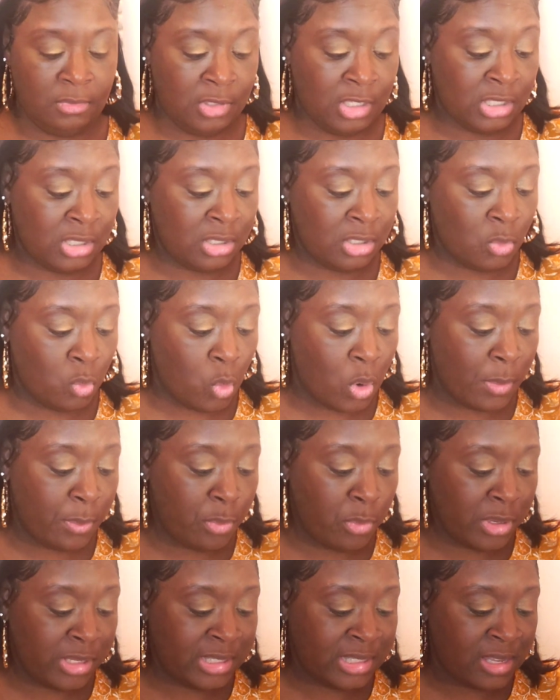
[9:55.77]
This is the
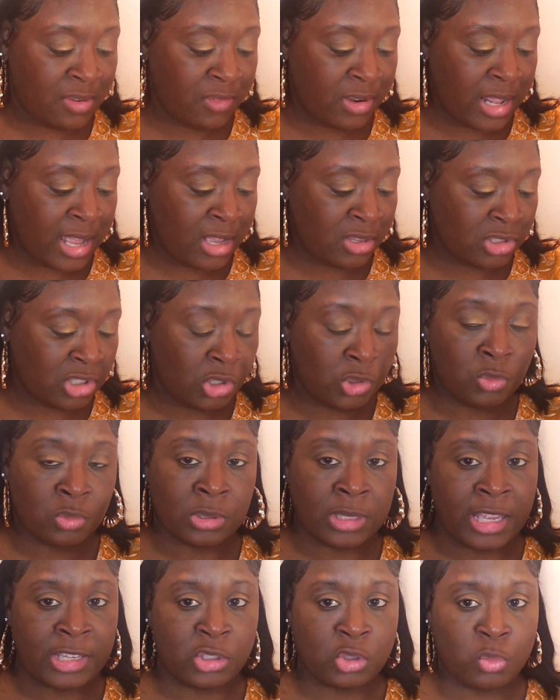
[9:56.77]
1.7 ounce. This was
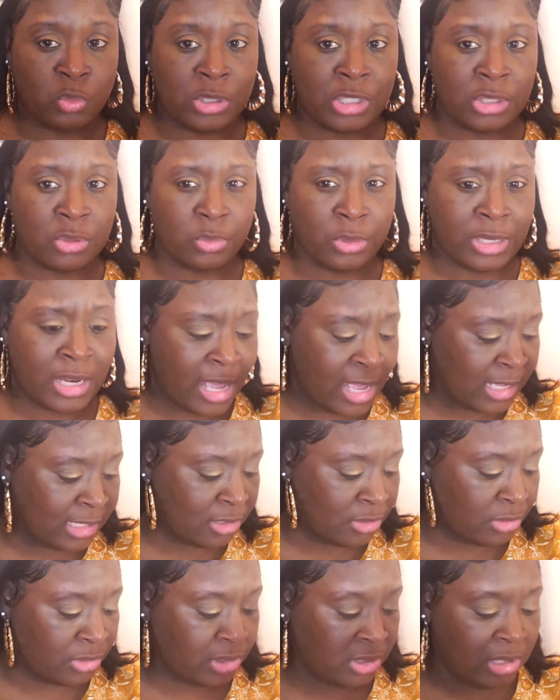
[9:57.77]
like
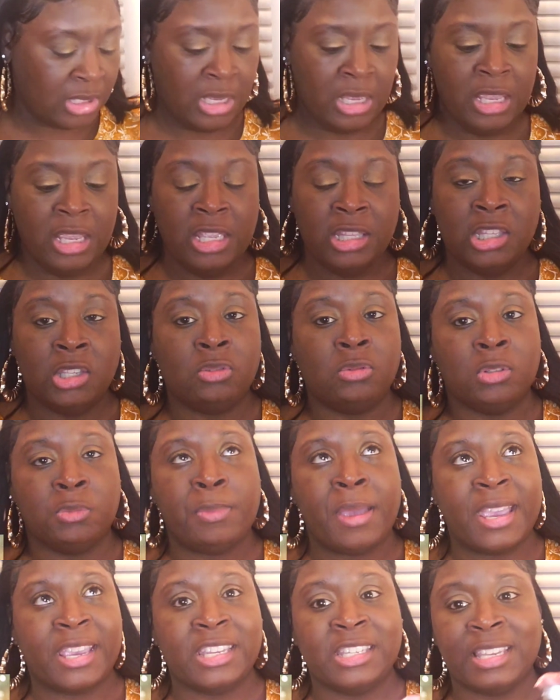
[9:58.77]
$23. This was
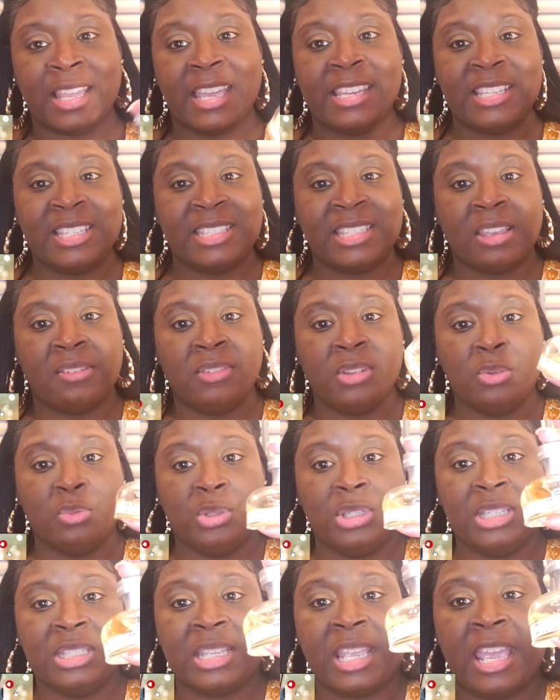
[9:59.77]
back in 97
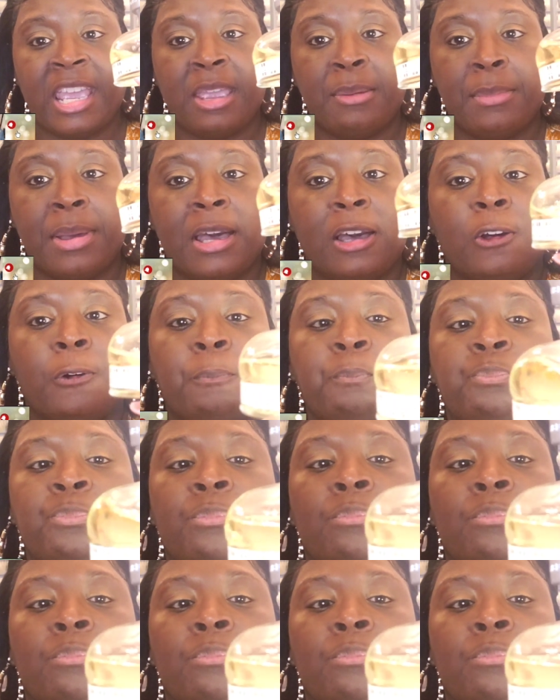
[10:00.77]
when this came out.